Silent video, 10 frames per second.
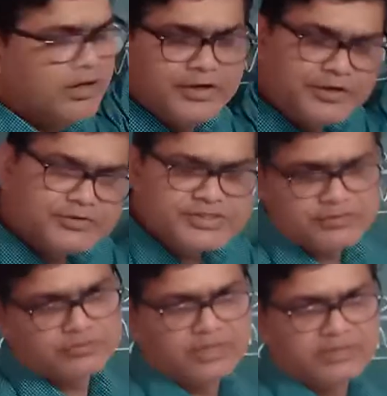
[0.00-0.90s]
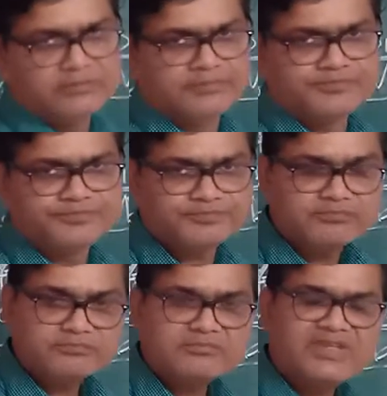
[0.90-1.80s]
reducing sugar.
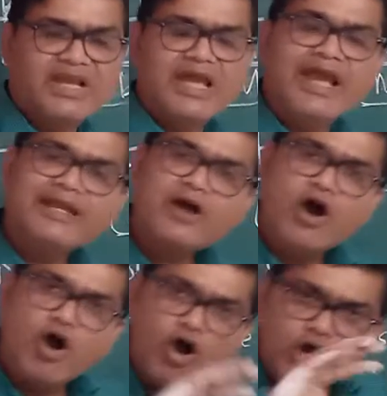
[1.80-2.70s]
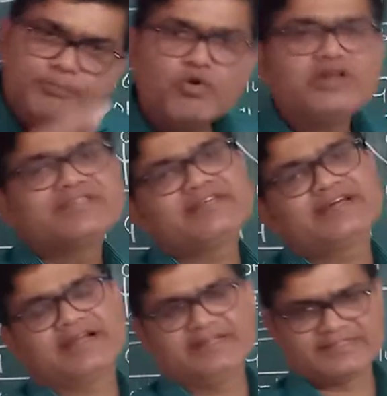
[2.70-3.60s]
And all
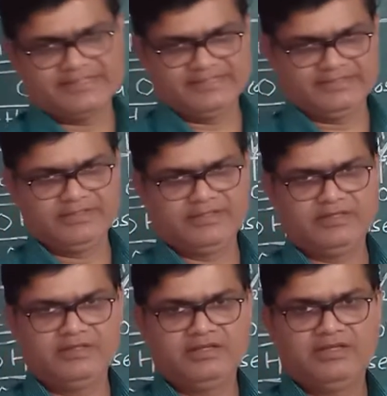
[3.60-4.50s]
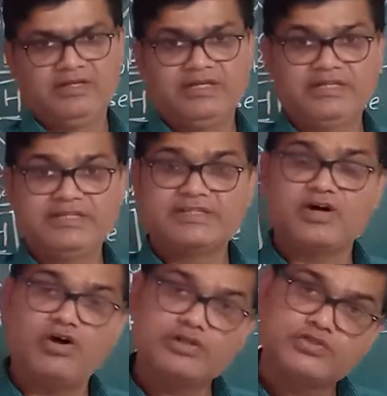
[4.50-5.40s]
polysaccharides is
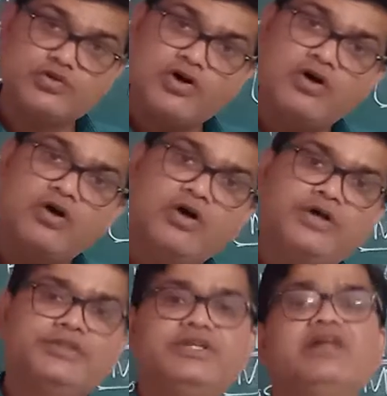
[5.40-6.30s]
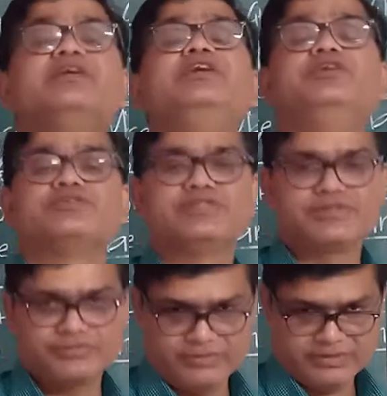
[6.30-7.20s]
also non-reducing
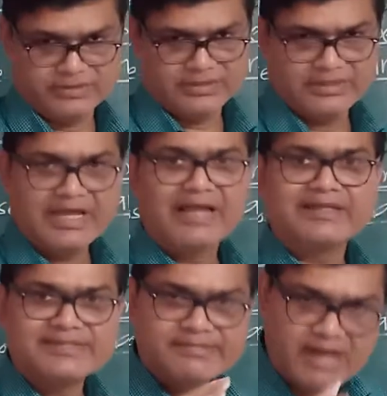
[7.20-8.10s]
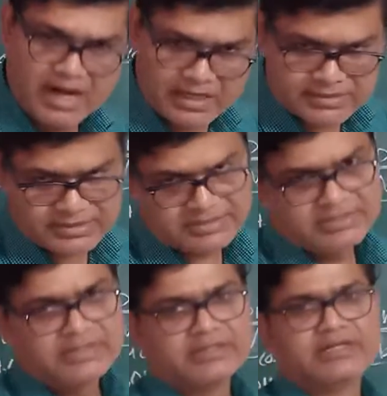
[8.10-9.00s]
sugar, like starch,
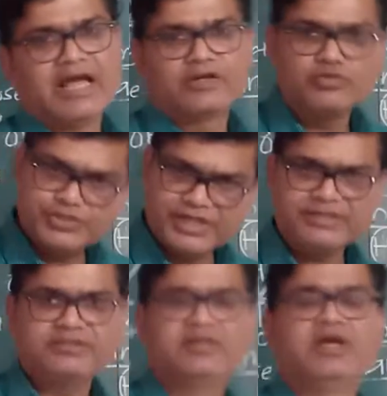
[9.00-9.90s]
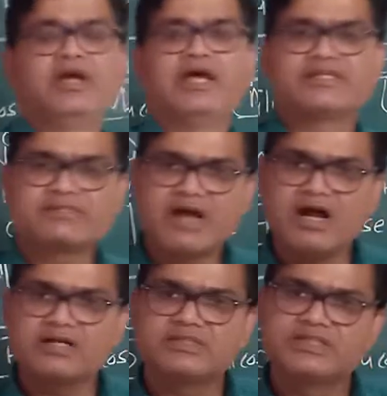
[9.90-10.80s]
glycogen.
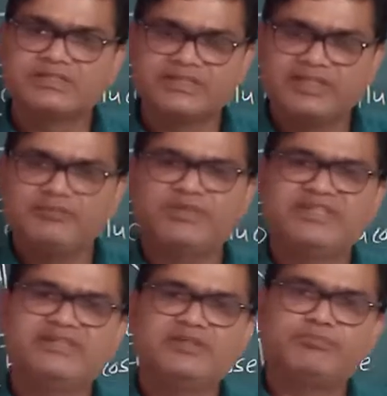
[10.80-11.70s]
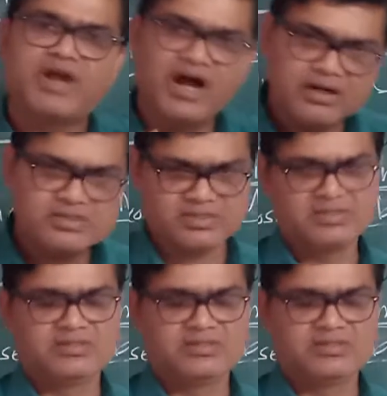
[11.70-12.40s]
Starch generally present in plants,